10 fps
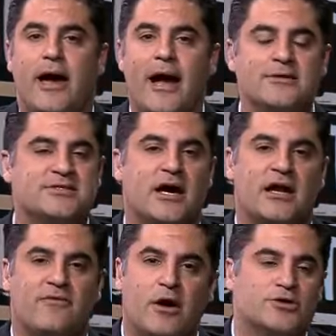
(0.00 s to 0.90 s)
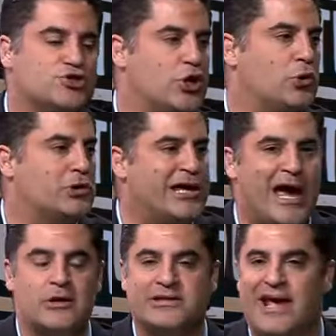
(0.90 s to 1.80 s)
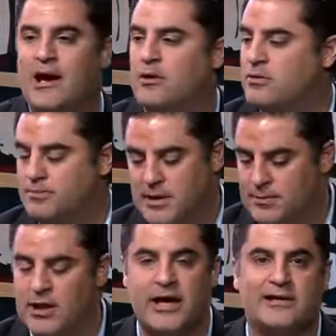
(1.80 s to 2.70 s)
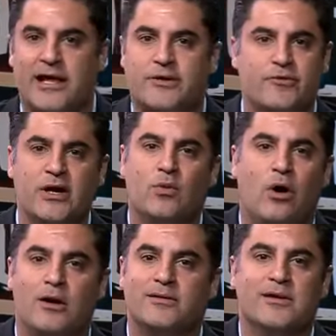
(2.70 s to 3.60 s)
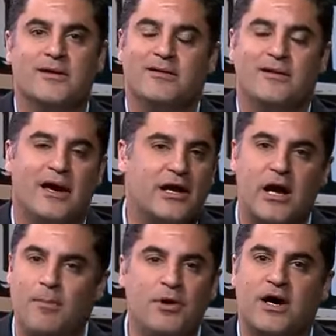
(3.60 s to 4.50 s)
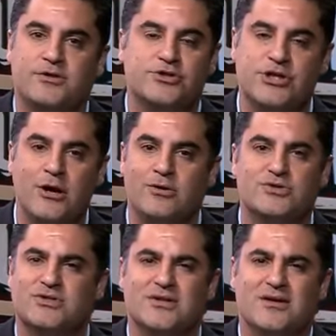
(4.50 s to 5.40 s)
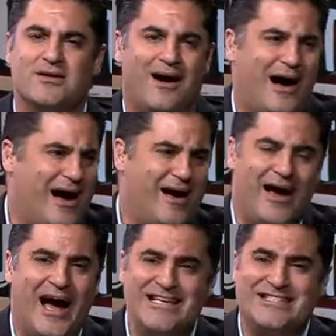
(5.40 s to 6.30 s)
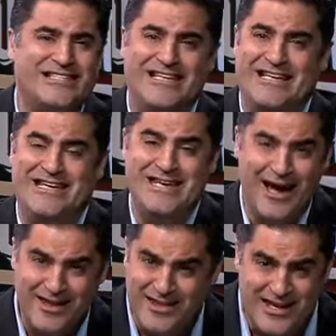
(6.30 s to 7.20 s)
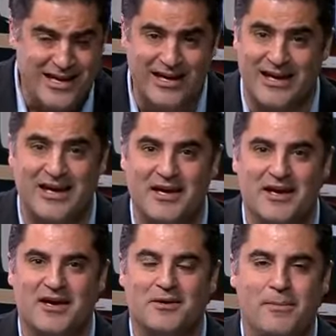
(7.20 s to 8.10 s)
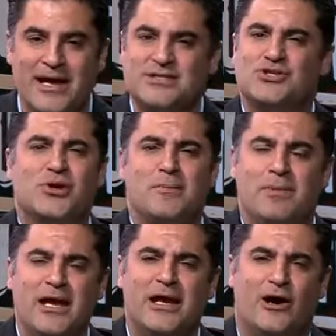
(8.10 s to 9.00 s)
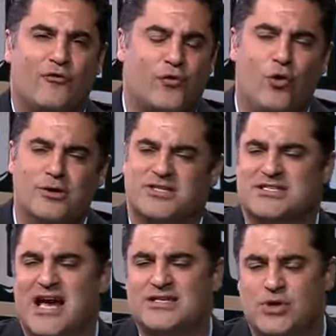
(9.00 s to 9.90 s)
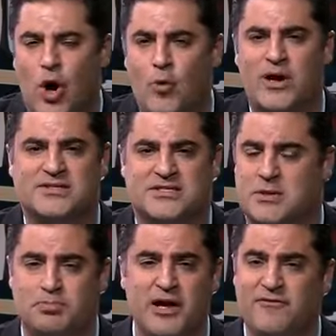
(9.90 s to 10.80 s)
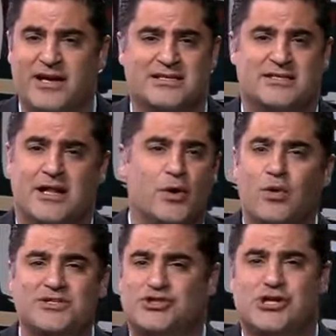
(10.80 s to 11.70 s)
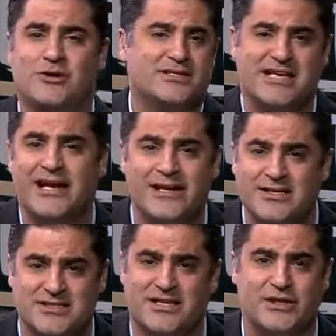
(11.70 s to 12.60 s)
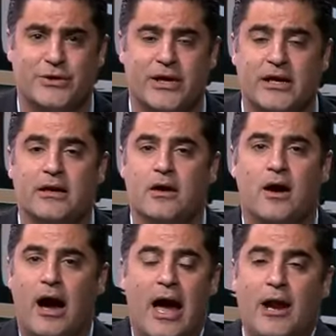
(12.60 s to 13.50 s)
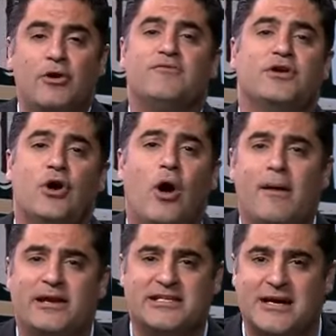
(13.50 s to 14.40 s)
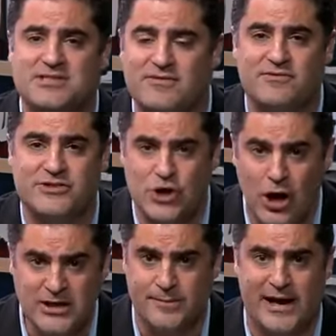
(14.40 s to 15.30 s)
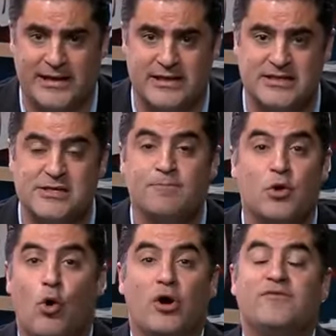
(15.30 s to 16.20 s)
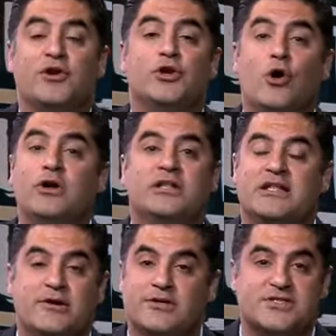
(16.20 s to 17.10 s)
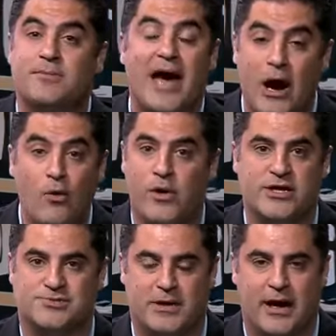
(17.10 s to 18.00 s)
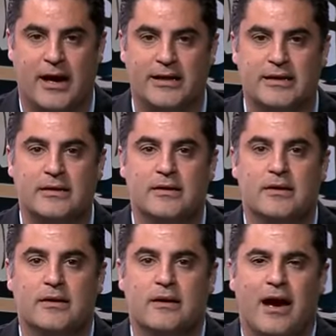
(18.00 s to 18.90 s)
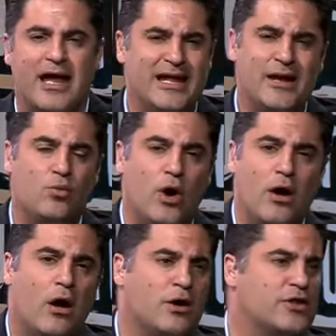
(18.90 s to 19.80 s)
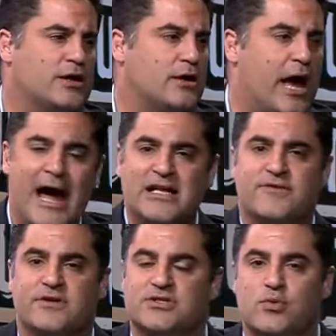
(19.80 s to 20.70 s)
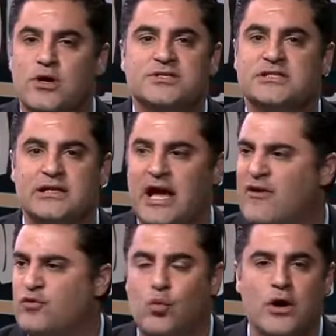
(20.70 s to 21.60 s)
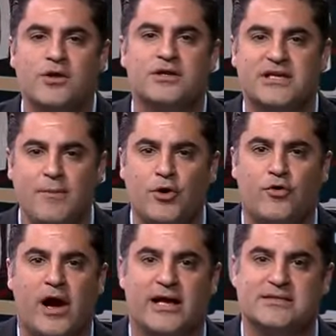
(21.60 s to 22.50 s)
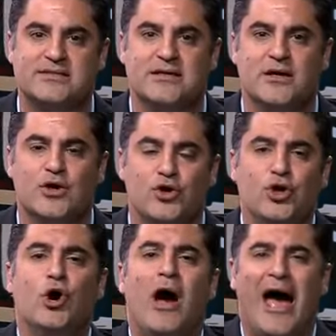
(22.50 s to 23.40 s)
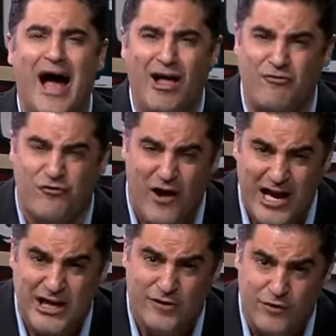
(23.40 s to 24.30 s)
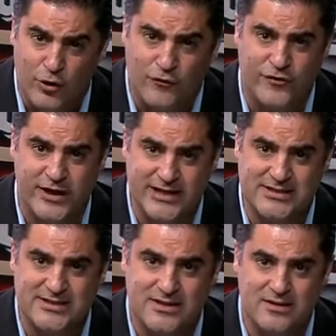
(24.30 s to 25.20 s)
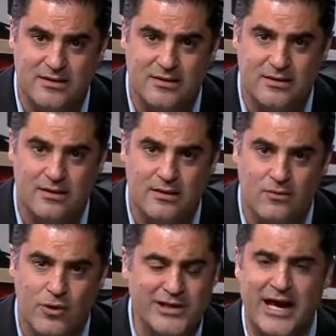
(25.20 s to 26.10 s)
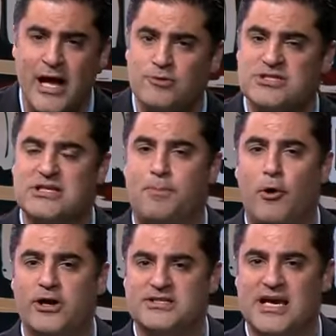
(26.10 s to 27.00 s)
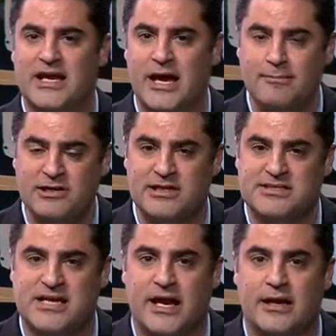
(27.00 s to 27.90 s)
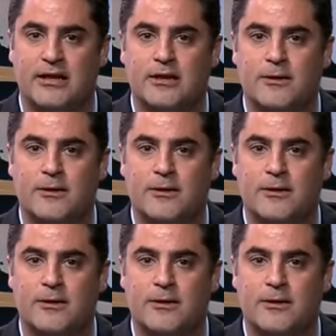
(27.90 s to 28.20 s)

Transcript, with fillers: Outside of our show, Countdown, people like Glenn Greenwald, and a couple of other shows, I see nothing. Mainstream media, of course, is, as always, is oblivious. They're like, what's Jerry Sandusky doing? I don't even know how many times they've even talked about this or even noted that there is some outrage behind it. And then where are the activists? Where's the left? Where are the Democrats? You know, Al Franken voted for this? What the hell was the point of sending him to the Senate?